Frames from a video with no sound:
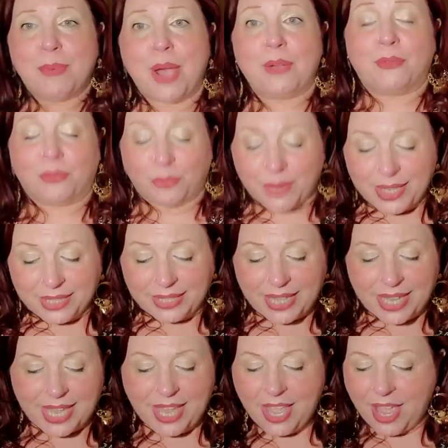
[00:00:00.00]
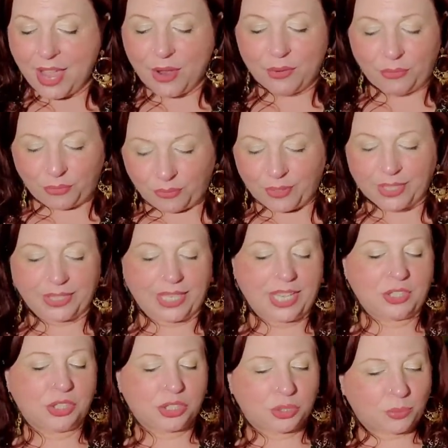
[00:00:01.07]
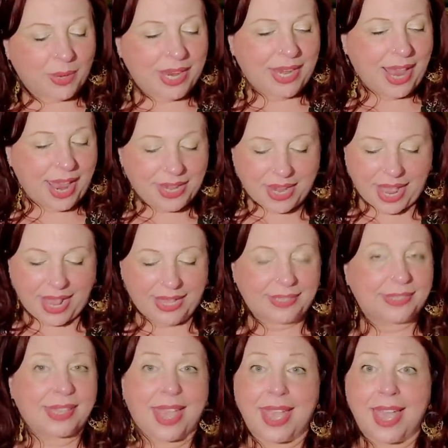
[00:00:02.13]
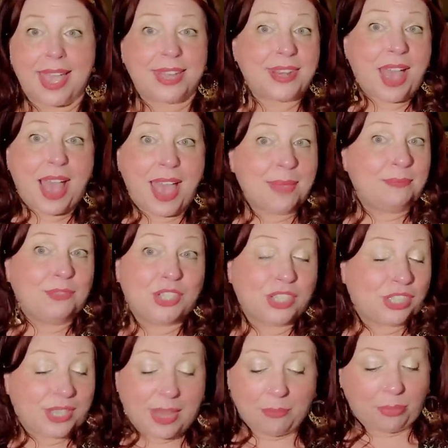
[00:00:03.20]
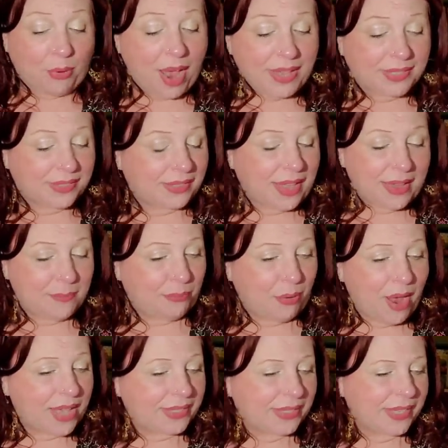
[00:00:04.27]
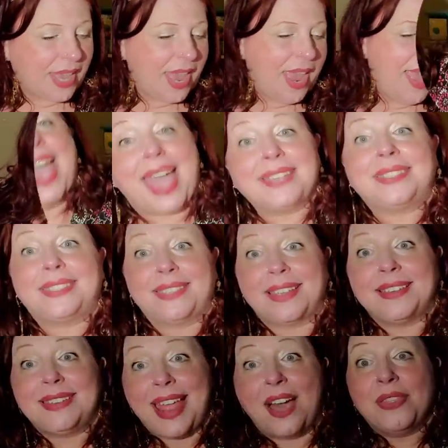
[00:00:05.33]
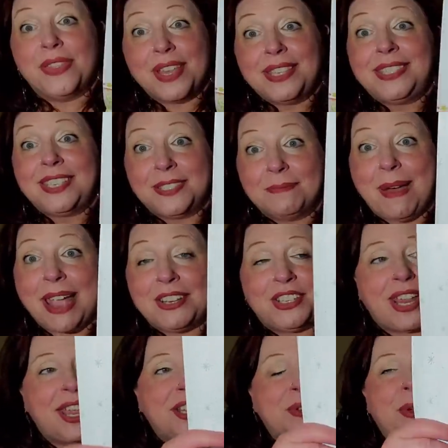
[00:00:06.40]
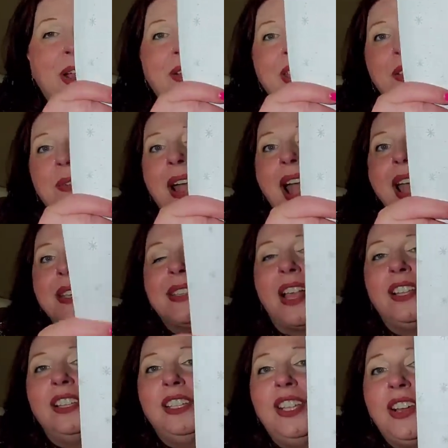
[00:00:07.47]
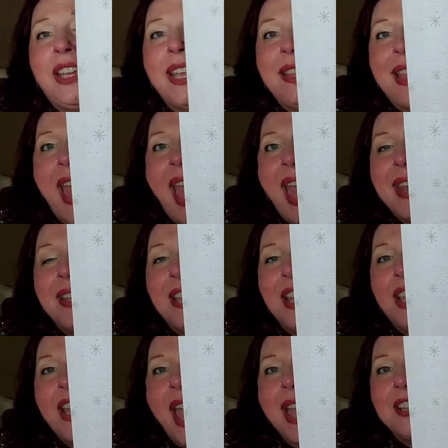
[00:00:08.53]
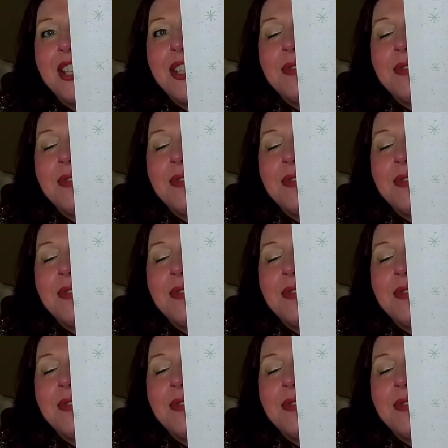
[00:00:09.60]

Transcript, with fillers: but really, really sweet and nice. And I'm just impressed, impressed. Yes. Now this is my January, you guys. Look at that. And